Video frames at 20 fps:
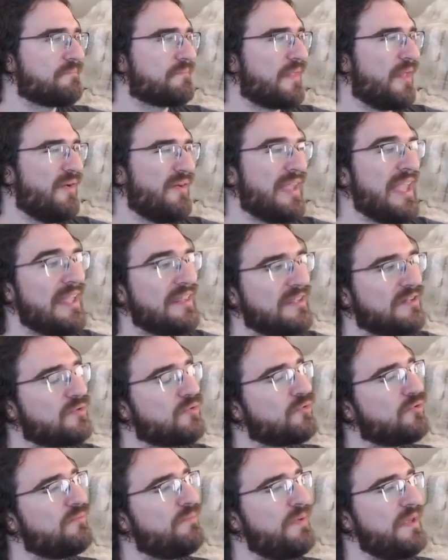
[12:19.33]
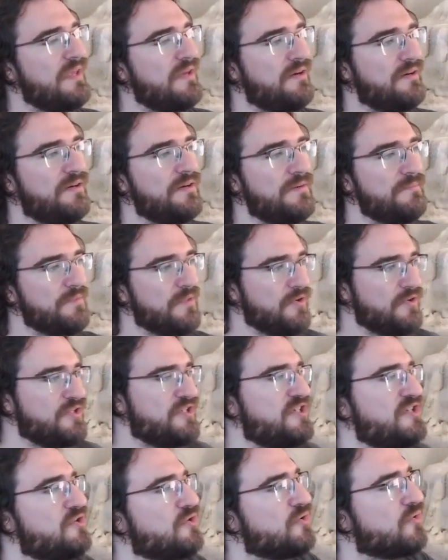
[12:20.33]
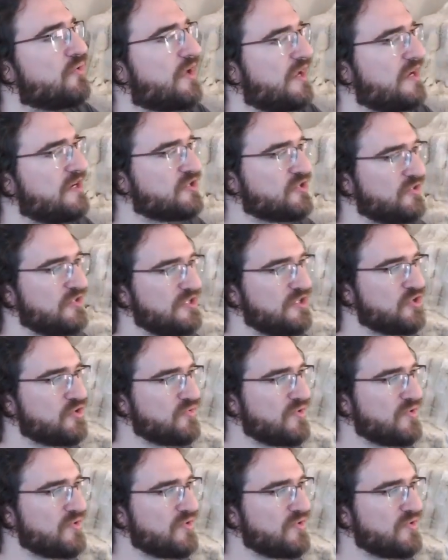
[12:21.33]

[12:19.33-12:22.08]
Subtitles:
again, it could be a geolocation issue.